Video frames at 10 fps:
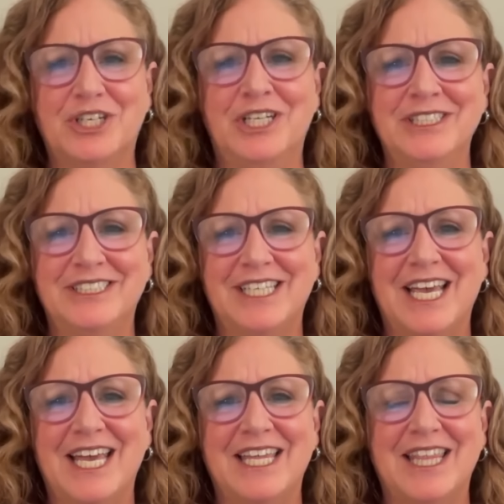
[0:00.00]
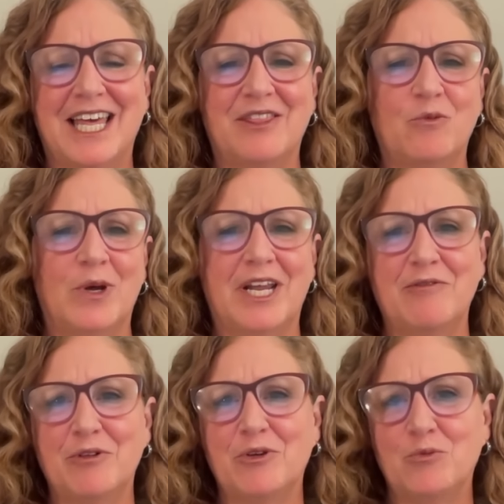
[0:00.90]
going to say that
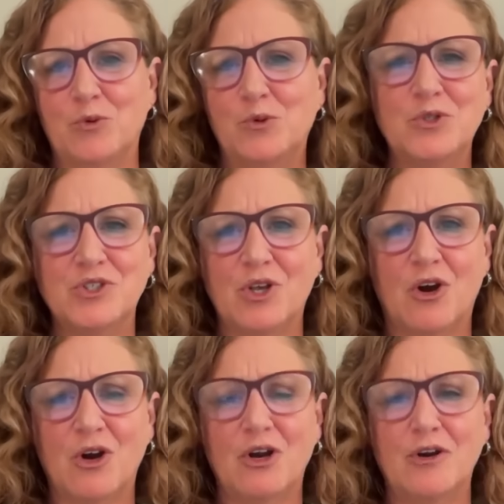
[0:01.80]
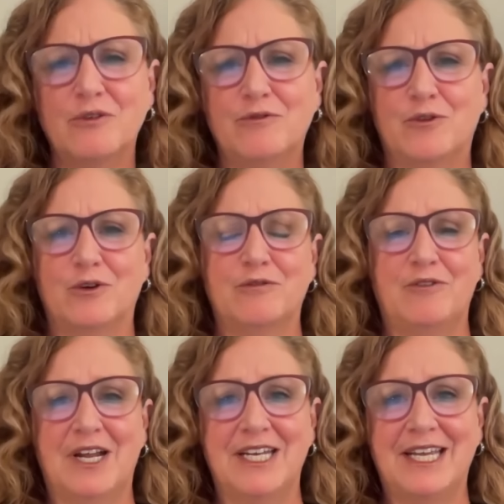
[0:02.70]
whatever the rules are for
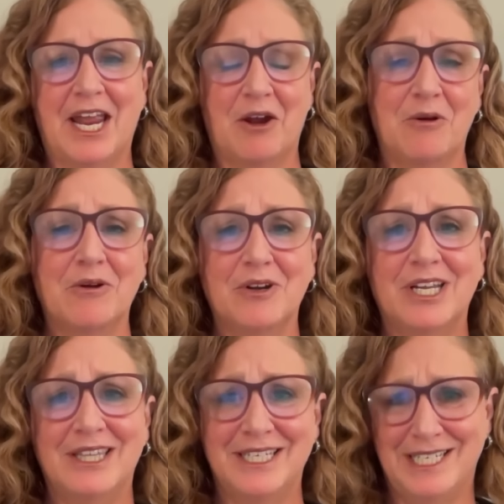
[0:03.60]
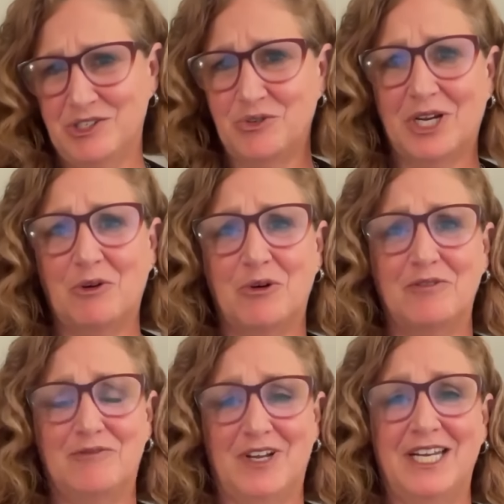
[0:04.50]
finding error in the district
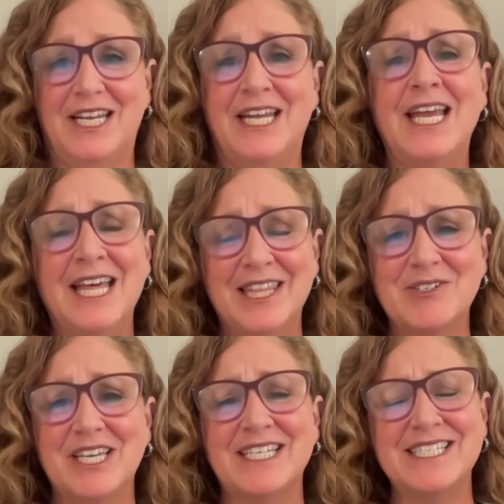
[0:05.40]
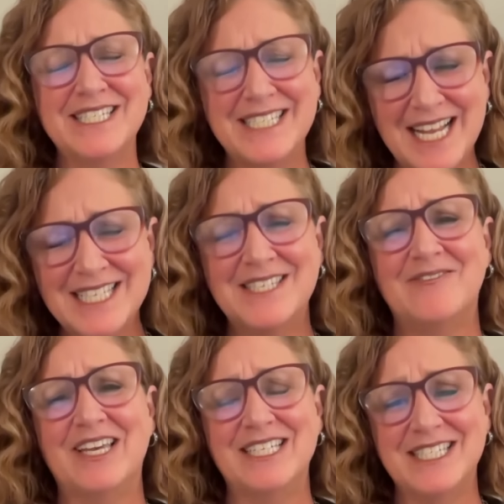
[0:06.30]
court finding, there's extensive,
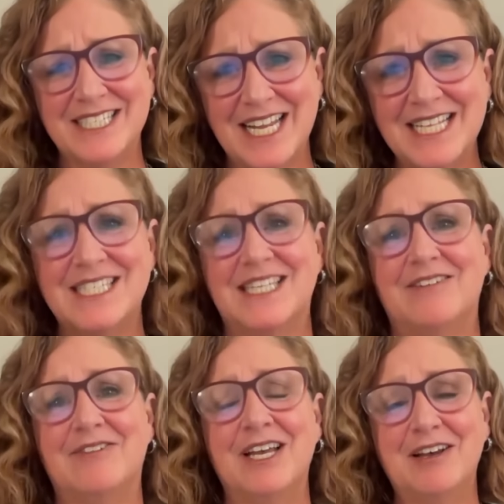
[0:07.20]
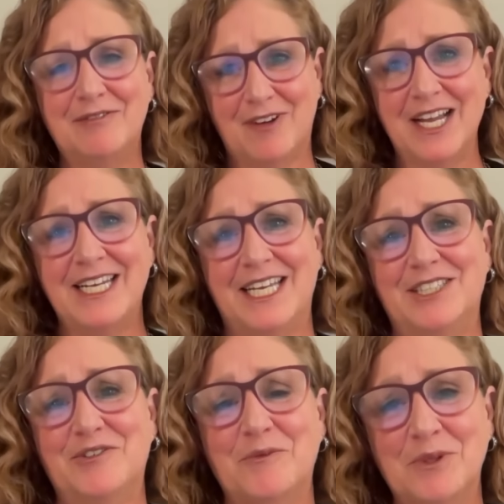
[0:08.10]
extensive
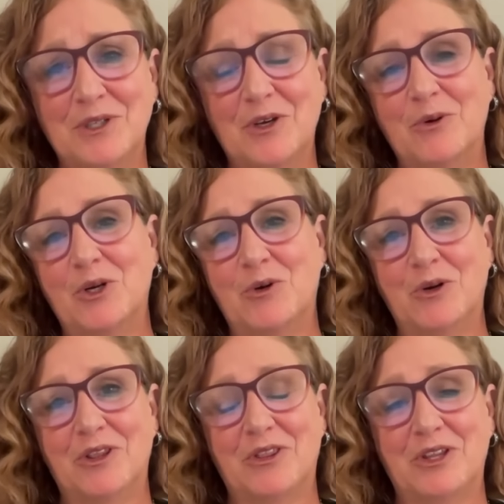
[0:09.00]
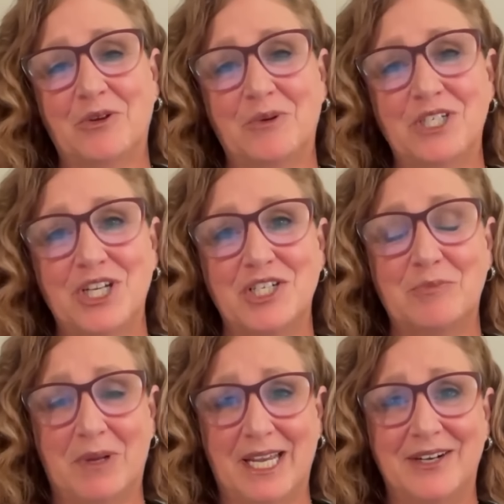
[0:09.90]
findings from the lower court, the three judge
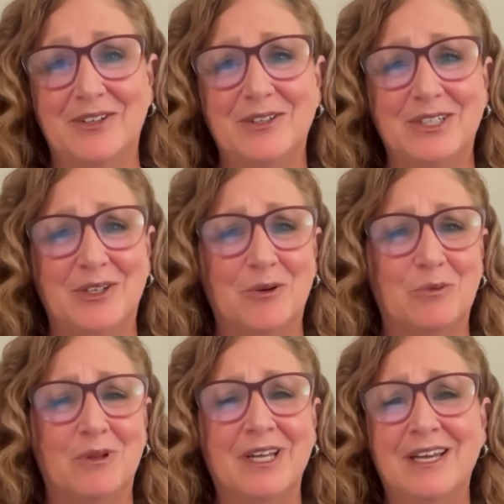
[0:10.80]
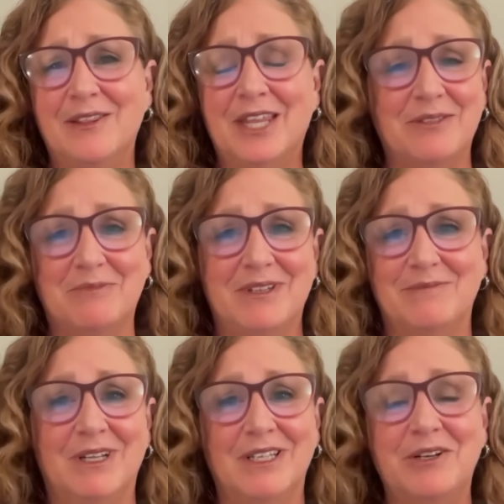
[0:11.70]
panel. You know, the, the
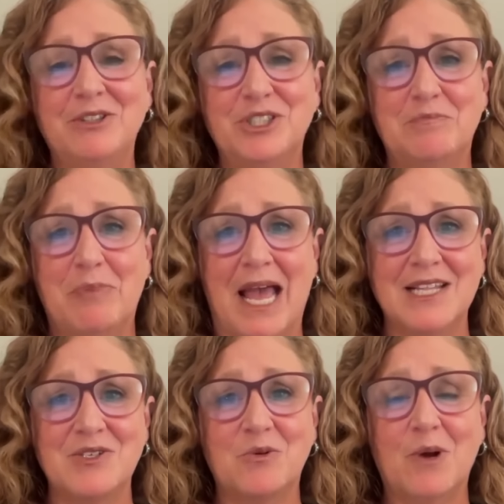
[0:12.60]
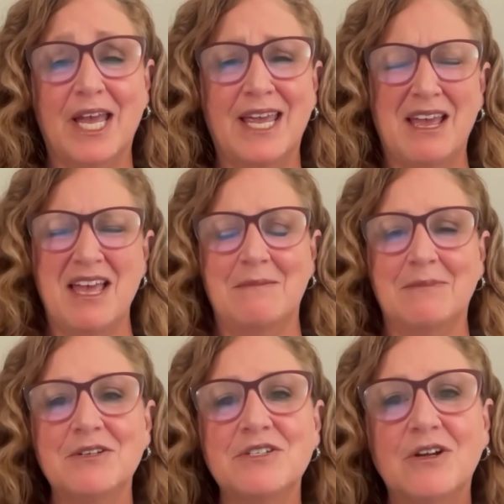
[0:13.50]
Alito just bats away. Eh,
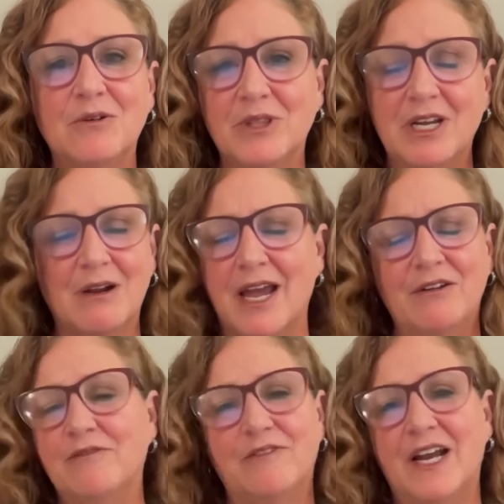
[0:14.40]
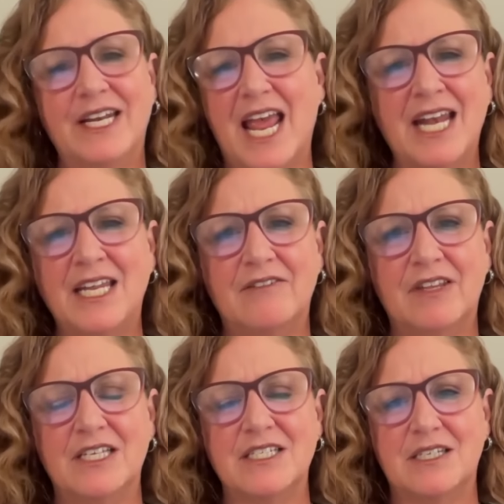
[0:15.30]
there's no, there, I don't find any of
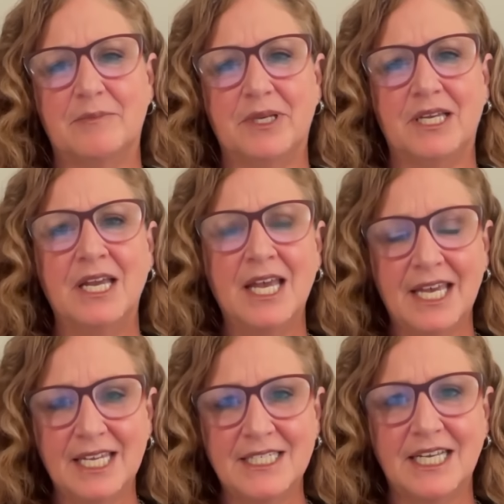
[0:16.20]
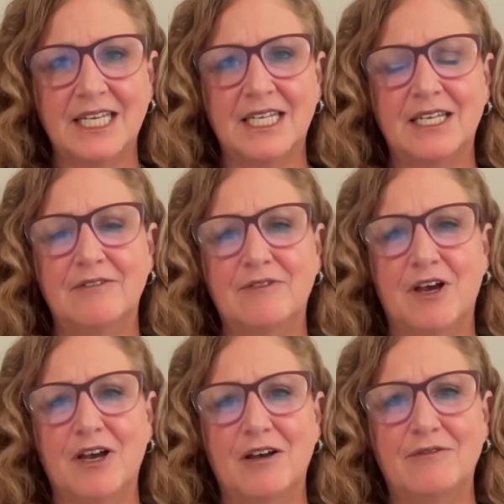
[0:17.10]
this to be indicative
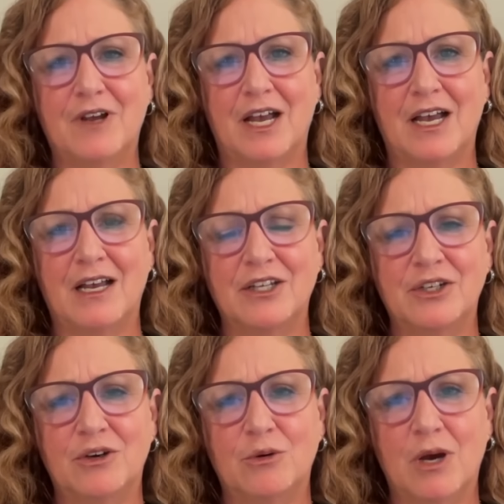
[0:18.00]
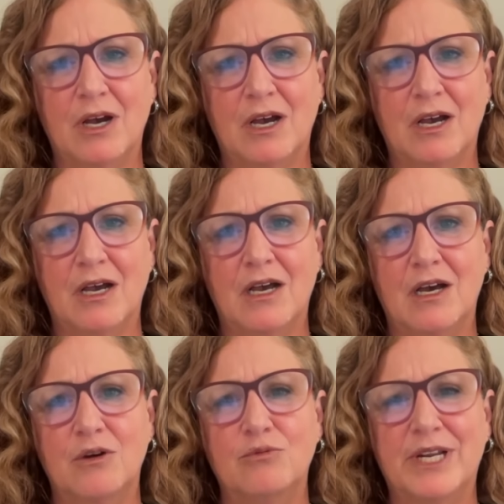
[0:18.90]
of, uh, you know, a, a,
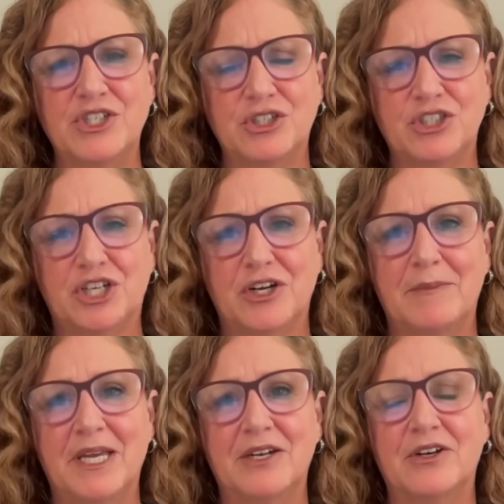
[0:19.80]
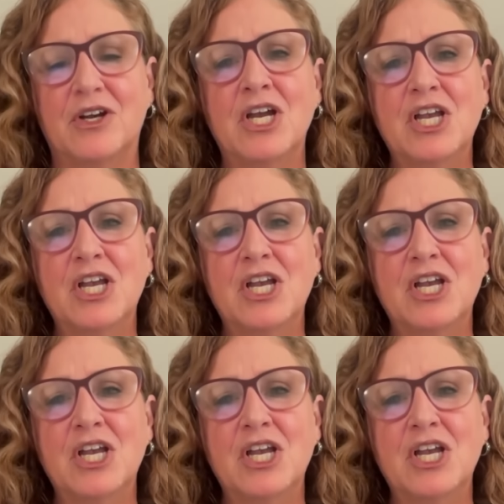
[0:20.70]
a racial gerrymander.